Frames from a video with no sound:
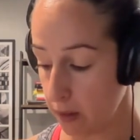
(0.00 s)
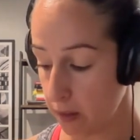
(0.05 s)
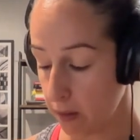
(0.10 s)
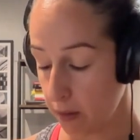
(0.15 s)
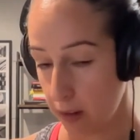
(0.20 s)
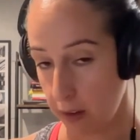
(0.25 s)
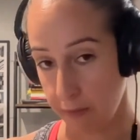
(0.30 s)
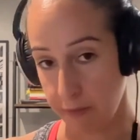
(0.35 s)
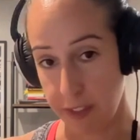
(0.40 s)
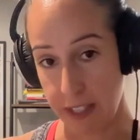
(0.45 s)

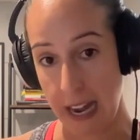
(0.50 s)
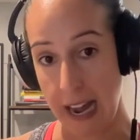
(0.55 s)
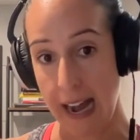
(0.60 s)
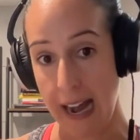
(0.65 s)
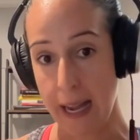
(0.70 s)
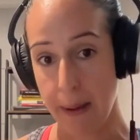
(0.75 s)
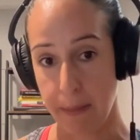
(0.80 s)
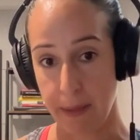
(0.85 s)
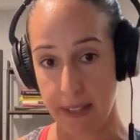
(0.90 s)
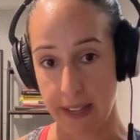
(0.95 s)
of
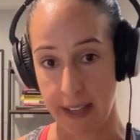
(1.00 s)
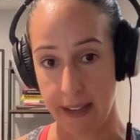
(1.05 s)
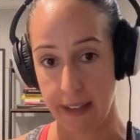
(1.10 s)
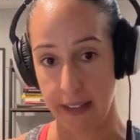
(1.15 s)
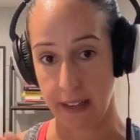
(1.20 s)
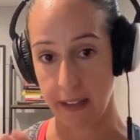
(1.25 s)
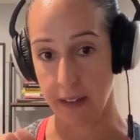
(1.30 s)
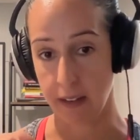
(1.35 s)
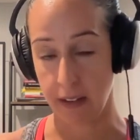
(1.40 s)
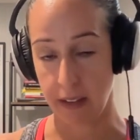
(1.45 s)
time in
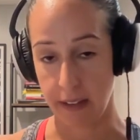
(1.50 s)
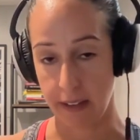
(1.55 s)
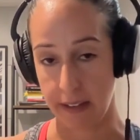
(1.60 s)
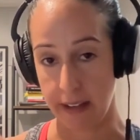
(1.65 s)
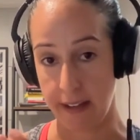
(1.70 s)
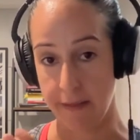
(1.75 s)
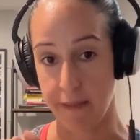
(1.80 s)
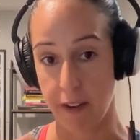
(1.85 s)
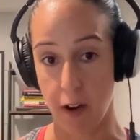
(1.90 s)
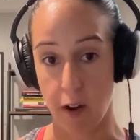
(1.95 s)

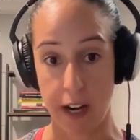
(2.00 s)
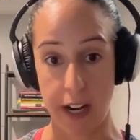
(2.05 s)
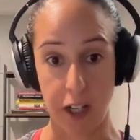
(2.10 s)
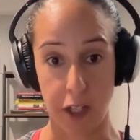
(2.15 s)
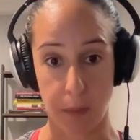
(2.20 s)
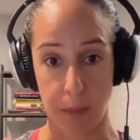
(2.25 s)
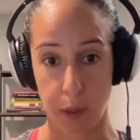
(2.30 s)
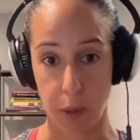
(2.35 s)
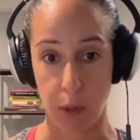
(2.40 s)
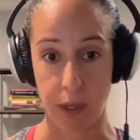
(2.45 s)
that variation
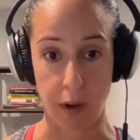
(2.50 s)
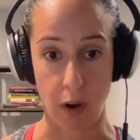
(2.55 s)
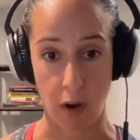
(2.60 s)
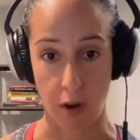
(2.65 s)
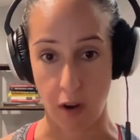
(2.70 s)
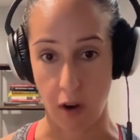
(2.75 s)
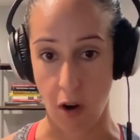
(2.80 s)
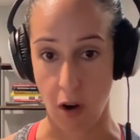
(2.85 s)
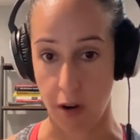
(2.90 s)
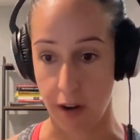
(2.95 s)
between R to
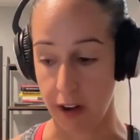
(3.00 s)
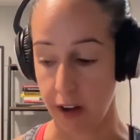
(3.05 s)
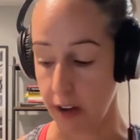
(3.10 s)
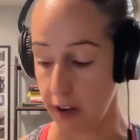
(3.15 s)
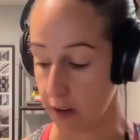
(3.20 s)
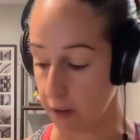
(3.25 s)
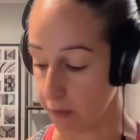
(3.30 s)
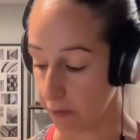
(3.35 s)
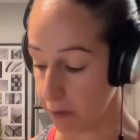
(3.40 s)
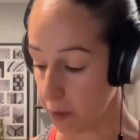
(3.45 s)
R
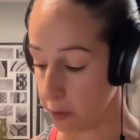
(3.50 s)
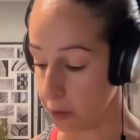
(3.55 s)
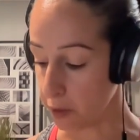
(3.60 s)
interval.